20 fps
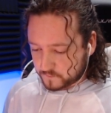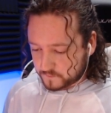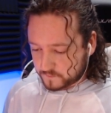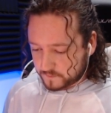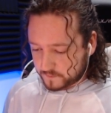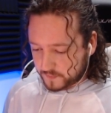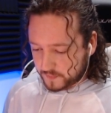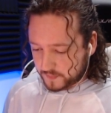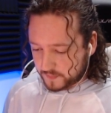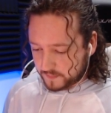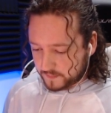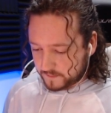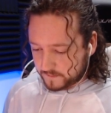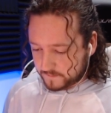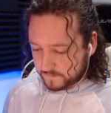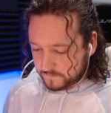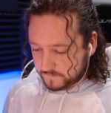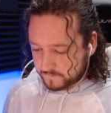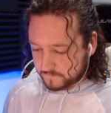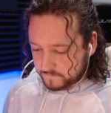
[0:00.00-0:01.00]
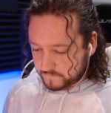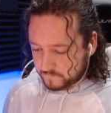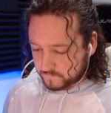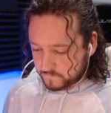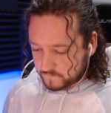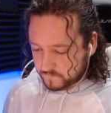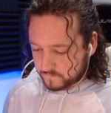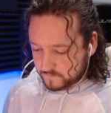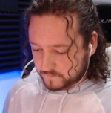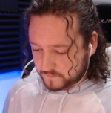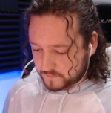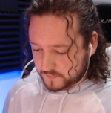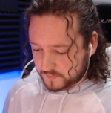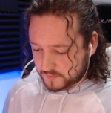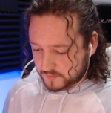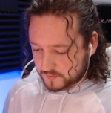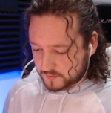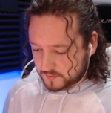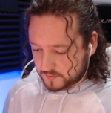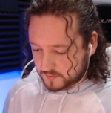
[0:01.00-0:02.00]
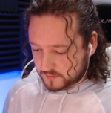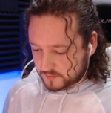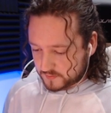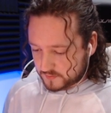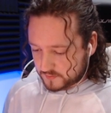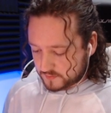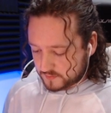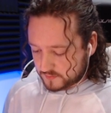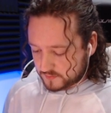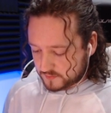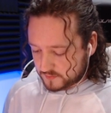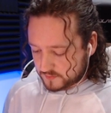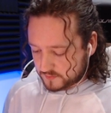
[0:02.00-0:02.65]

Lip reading: Nothing is said.